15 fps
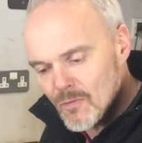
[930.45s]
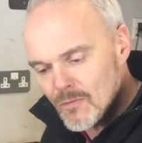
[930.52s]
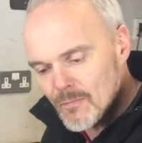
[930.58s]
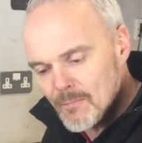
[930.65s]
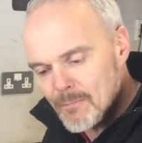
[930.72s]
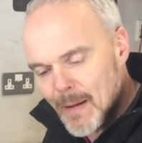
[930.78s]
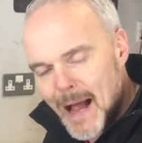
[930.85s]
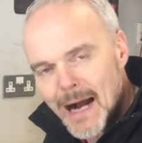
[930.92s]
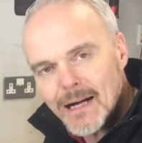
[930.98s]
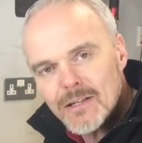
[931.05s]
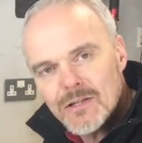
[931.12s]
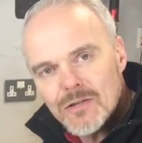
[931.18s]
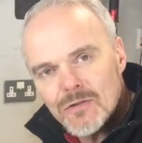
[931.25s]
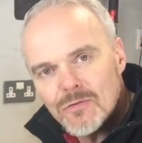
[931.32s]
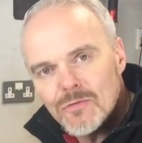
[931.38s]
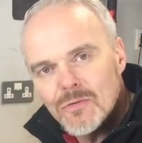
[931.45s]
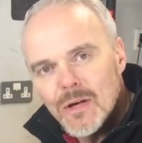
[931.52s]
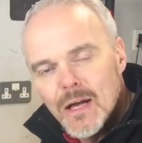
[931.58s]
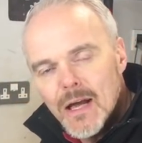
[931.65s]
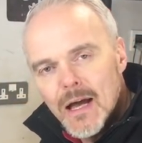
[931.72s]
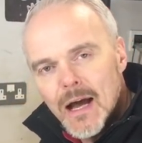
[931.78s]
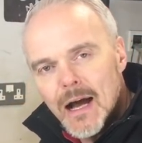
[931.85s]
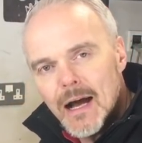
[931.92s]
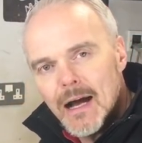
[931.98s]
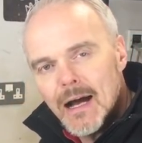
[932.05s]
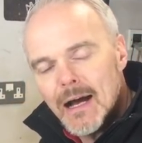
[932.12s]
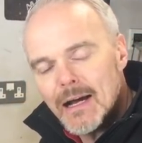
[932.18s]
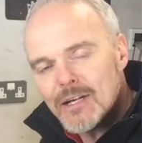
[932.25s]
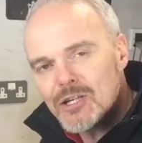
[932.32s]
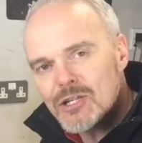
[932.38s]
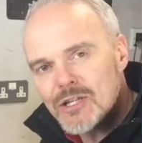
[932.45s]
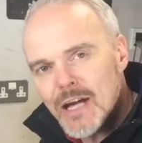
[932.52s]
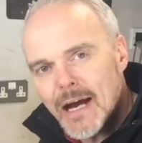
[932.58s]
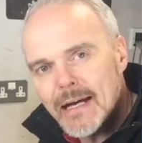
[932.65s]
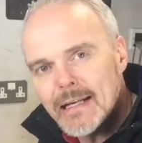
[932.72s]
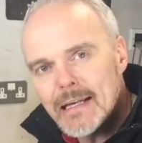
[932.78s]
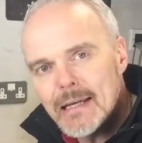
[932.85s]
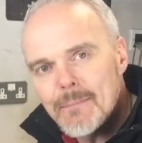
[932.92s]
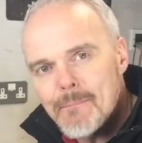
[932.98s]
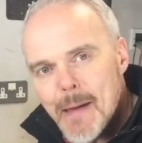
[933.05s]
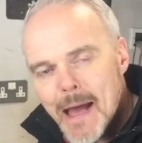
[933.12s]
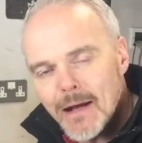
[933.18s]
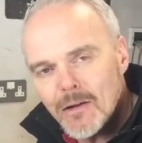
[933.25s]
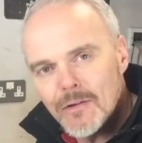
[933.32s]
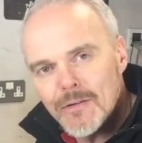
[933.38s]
back to a shiny metal,